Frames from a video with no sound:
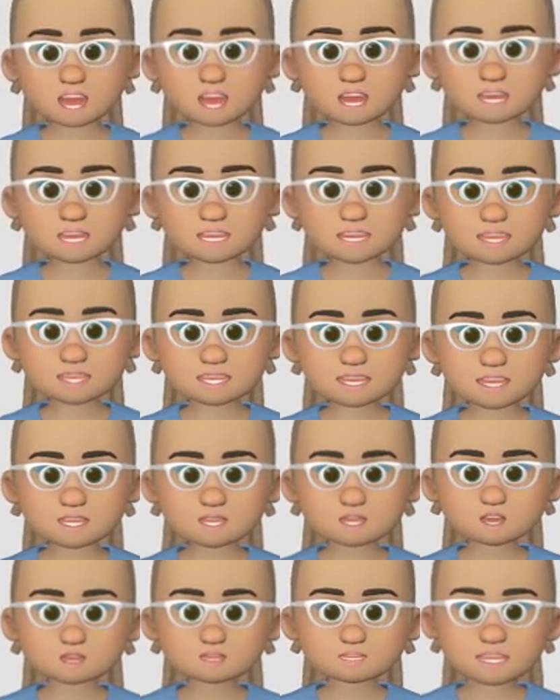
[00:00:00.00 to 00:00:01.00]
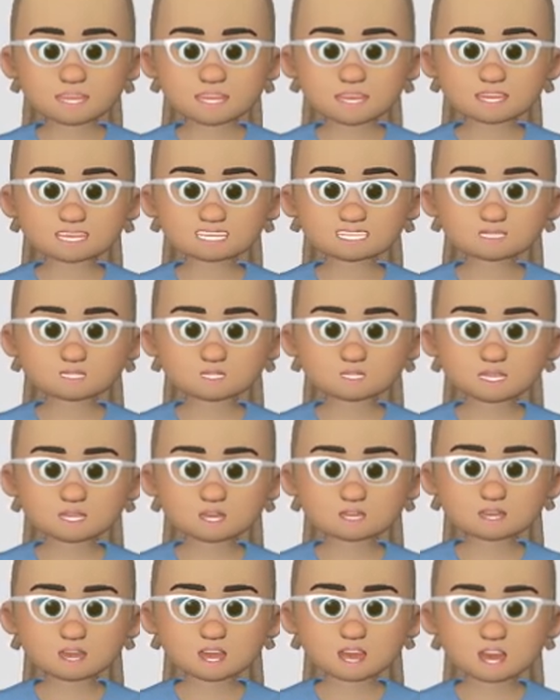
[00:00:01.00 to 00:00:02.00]
gets reduced, because we
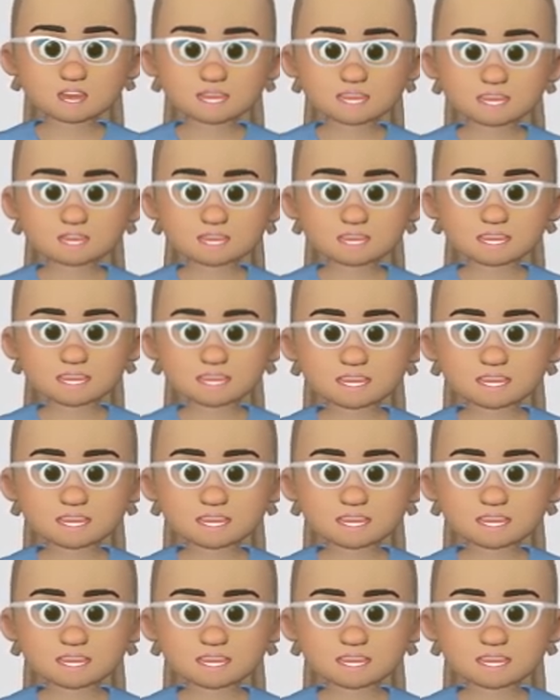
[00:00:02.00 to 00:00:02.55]
can obviously